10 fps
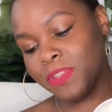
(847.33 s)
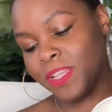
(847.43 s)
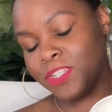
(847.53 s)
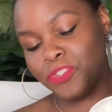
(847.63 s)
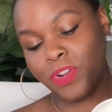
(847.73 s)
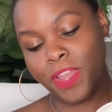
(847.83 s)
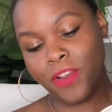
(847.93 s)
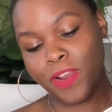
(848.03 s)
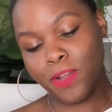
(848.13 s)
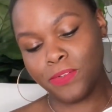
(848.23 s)
But let's try
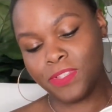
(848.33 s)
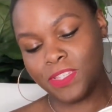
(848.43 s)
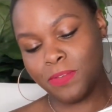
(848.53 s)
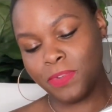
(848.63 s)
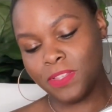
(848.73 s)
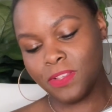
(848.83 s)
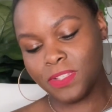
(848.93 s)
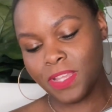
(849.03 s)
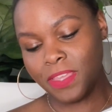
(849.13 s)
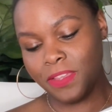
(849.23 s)
her out and see what it
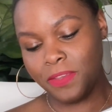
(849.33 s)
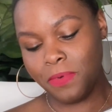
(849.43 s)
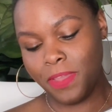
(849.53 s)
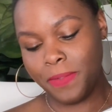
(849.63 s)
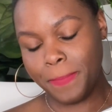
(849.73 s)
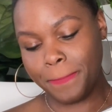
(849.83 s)
looks like anyway.